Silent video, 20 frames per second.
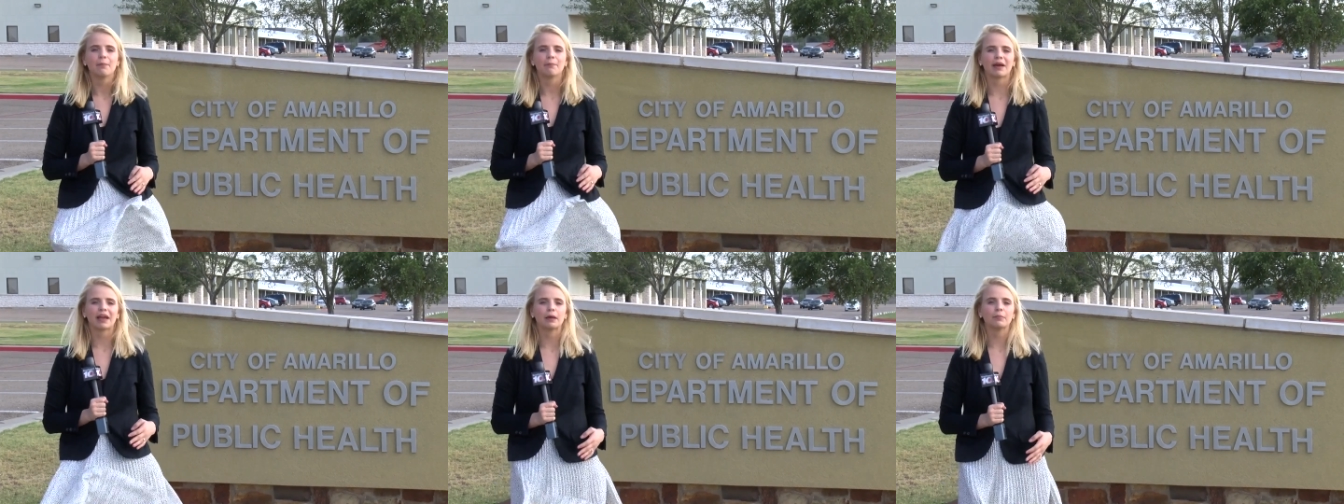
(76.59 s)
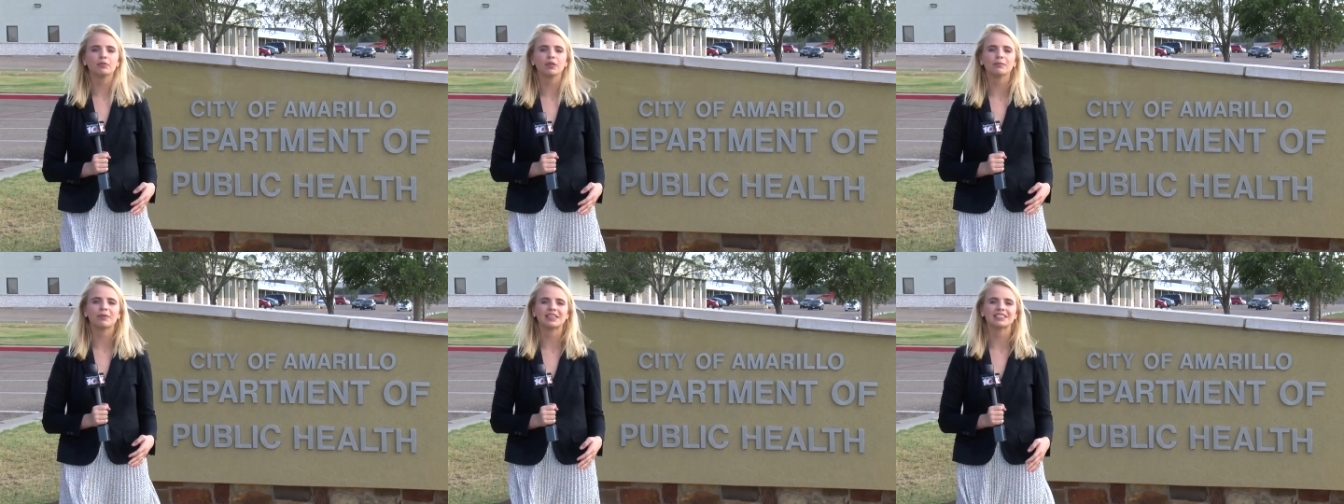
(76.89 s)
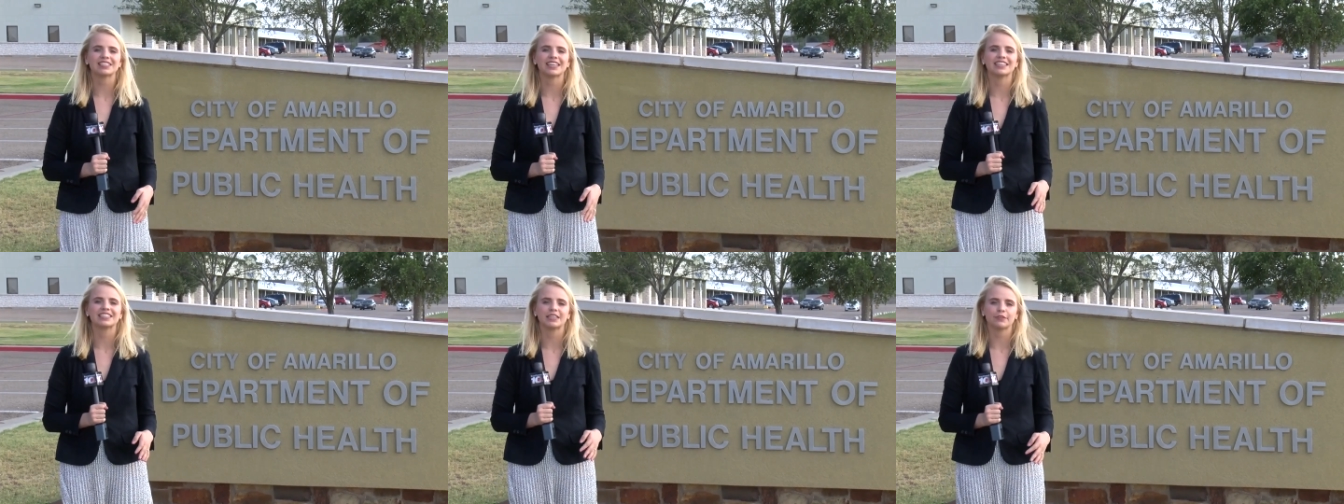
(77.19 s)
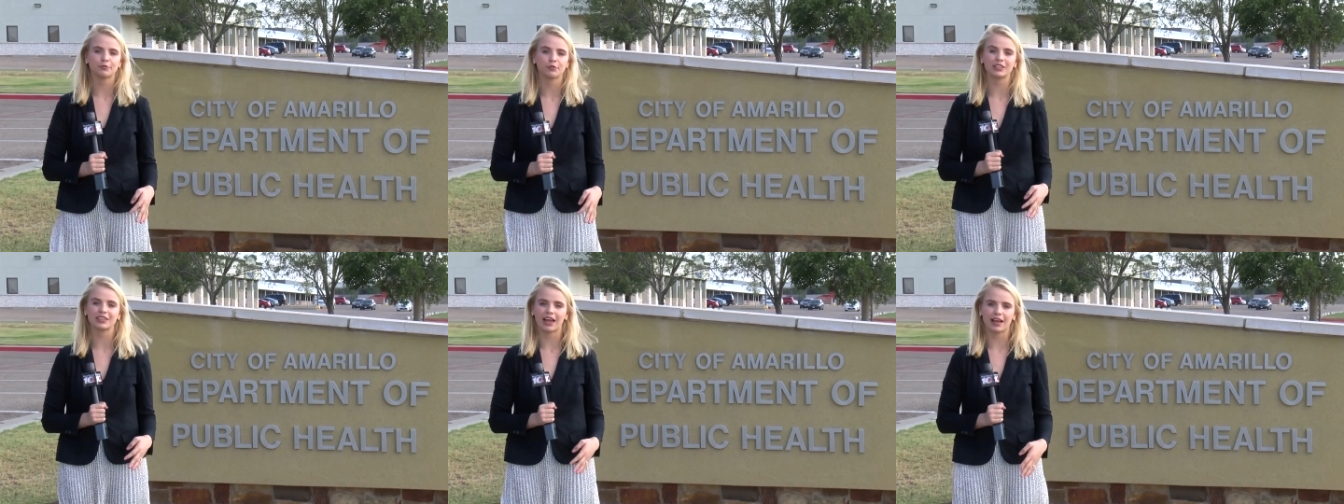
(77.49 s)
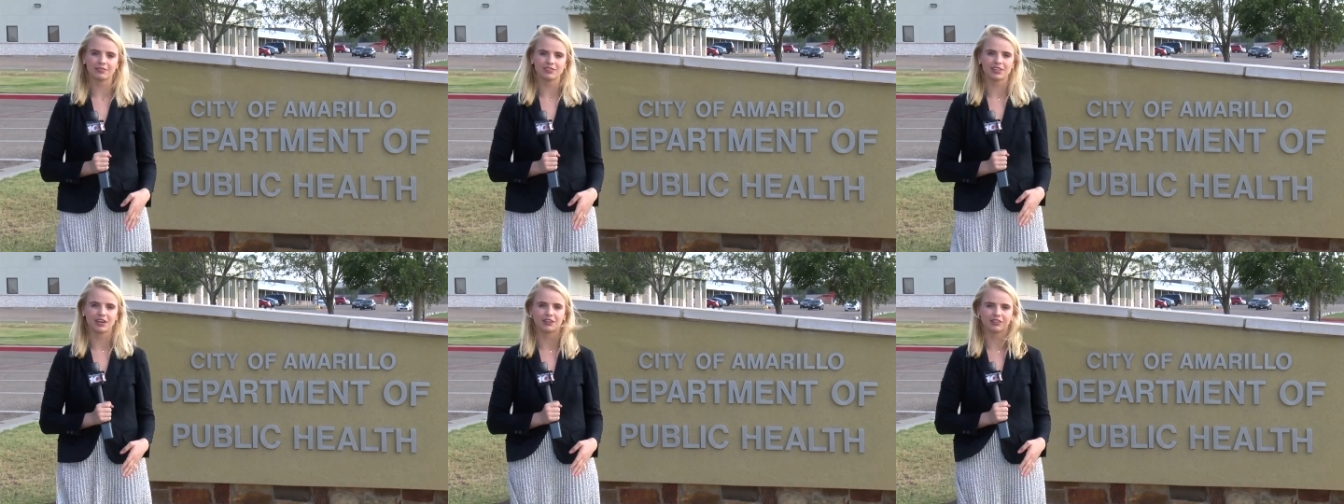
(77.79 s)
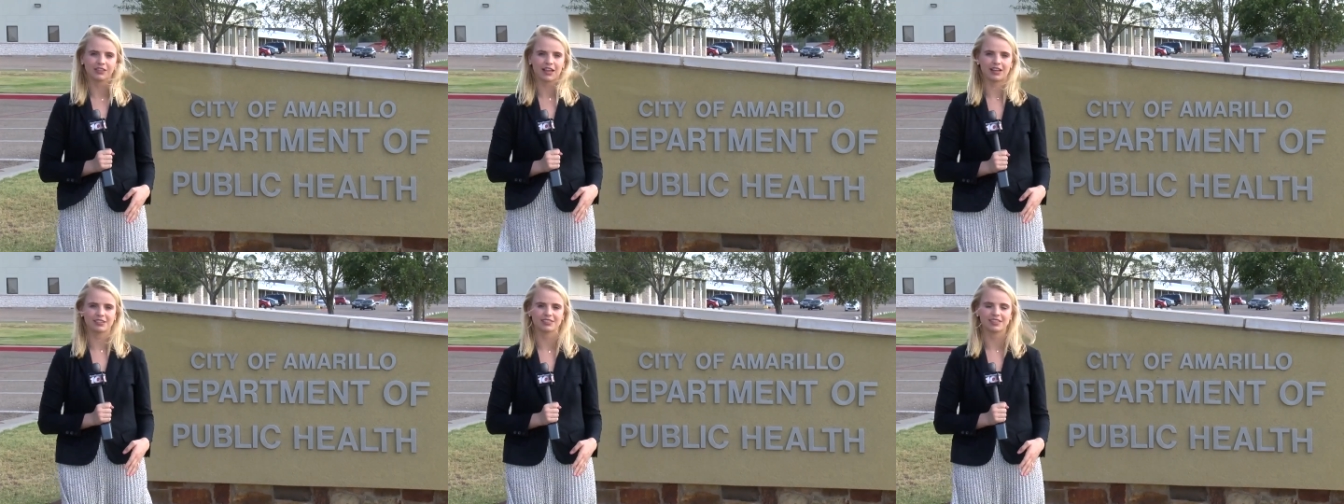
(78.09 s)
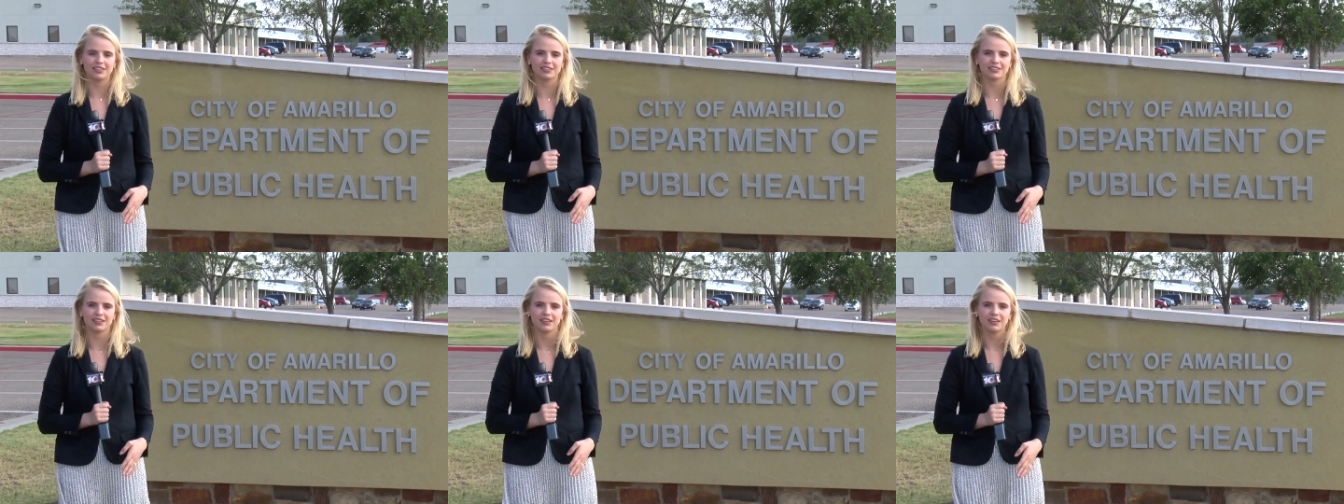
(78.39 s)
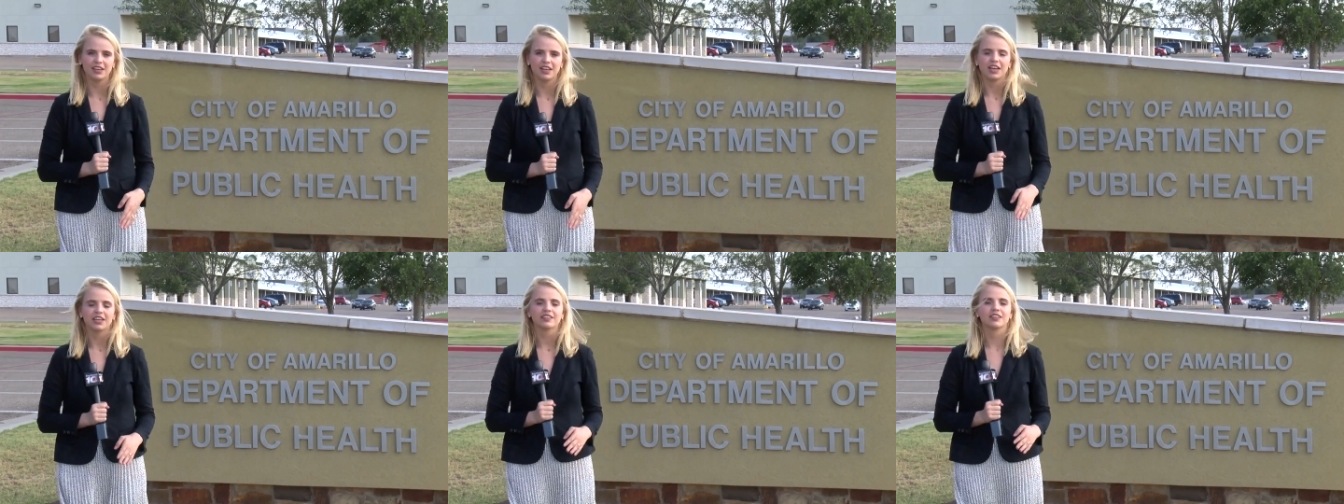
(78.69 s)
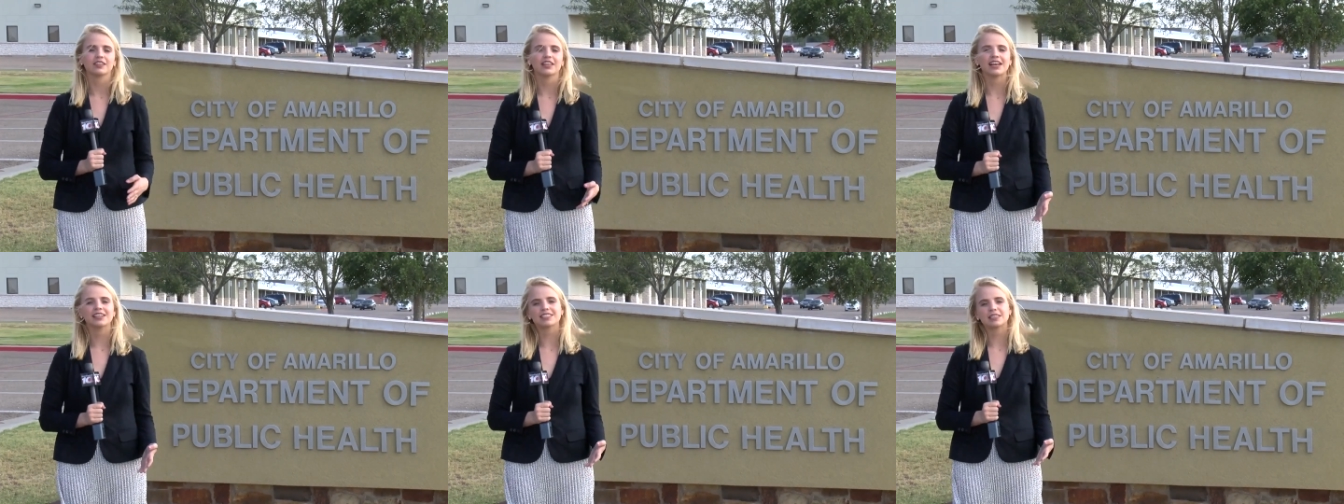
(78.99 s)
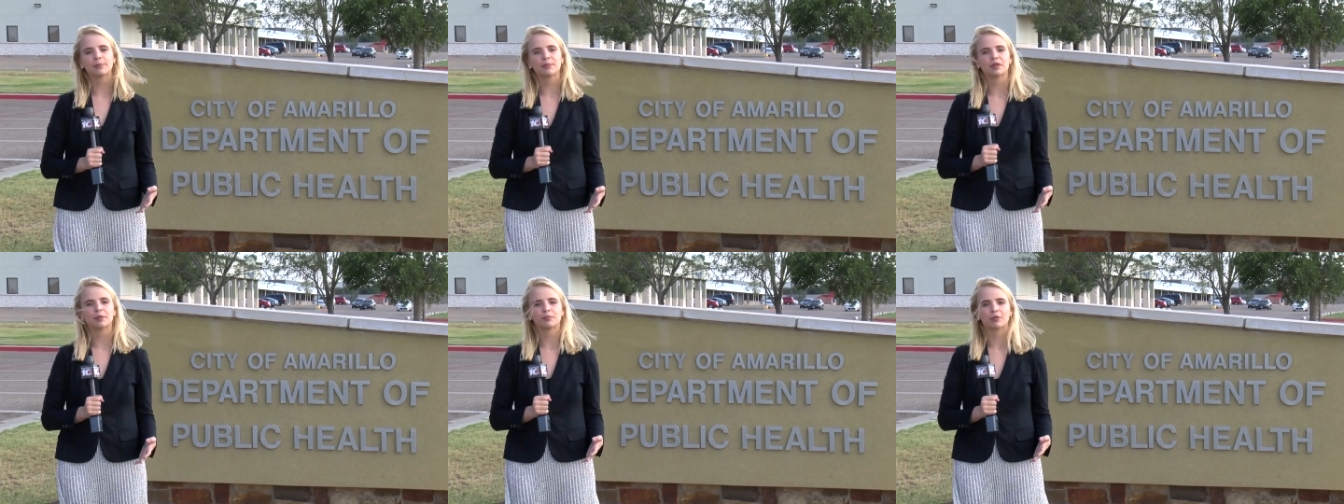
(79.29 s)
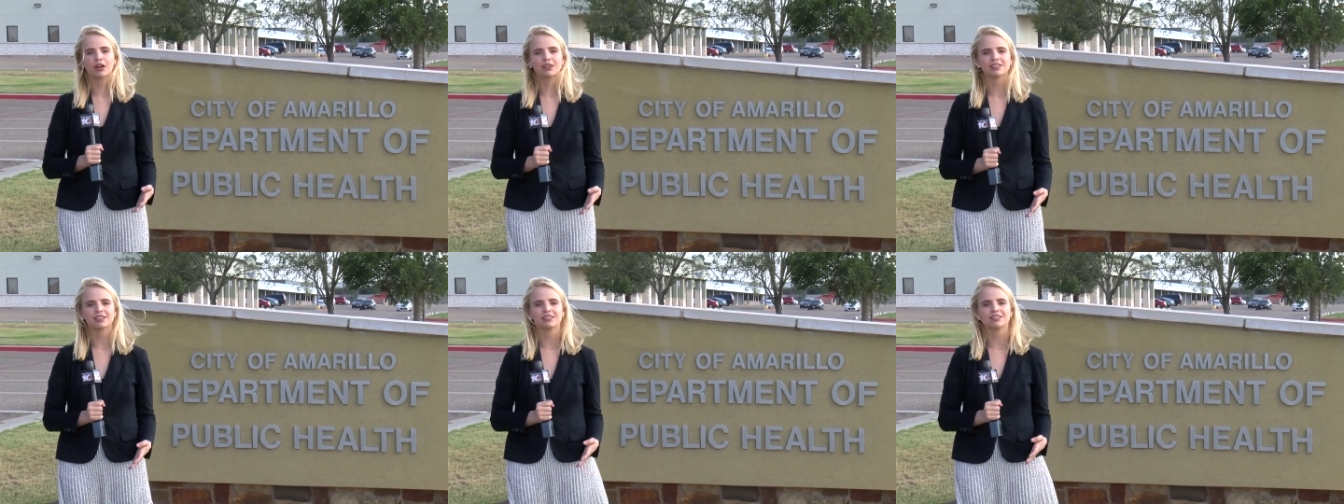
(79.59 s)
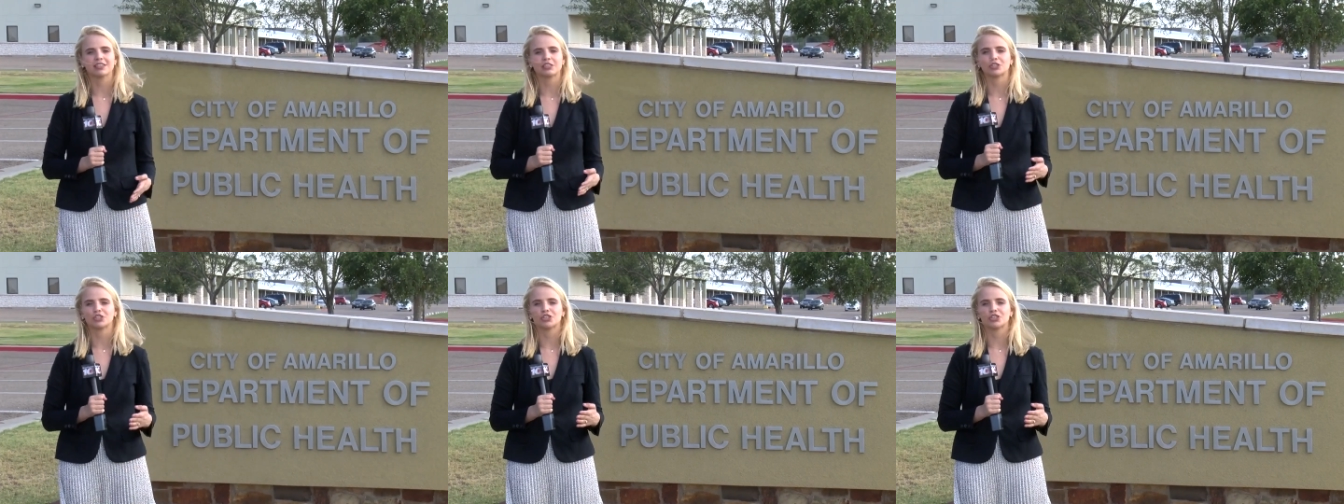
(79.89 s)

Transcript: by implementing different lifestyle classes. The last step in the process